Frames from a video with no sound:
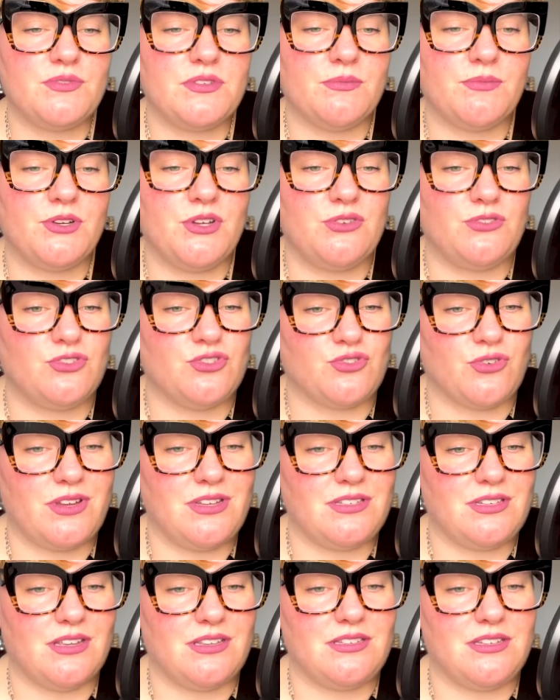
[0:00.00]
someone who's
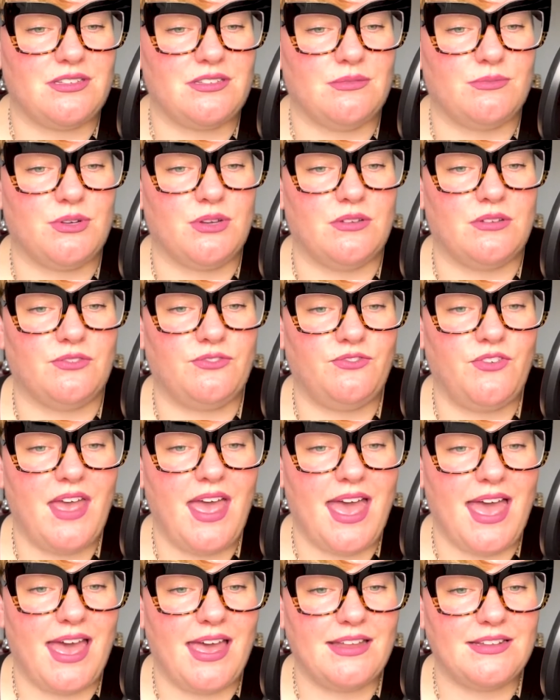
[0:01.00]
straight-sized to someone who's
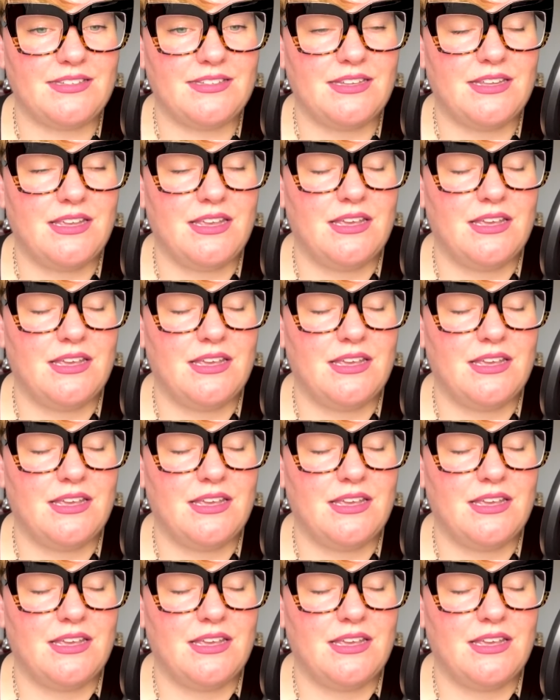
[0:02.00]
fat,